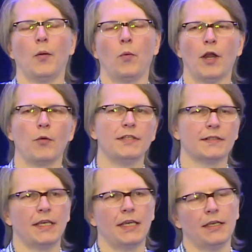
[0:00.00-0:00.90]
Where we
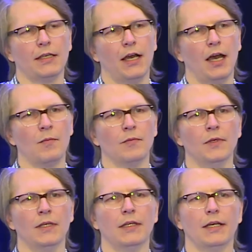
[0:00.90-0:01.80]
see
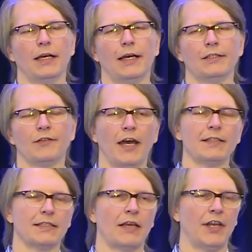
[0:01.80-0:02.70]

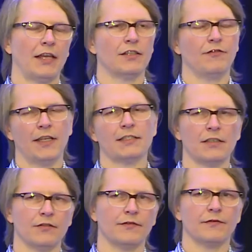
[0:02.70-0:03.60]
devices haven't had
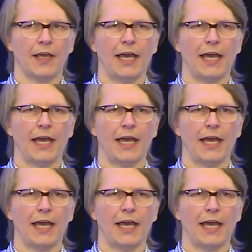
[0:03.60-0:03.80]
defensive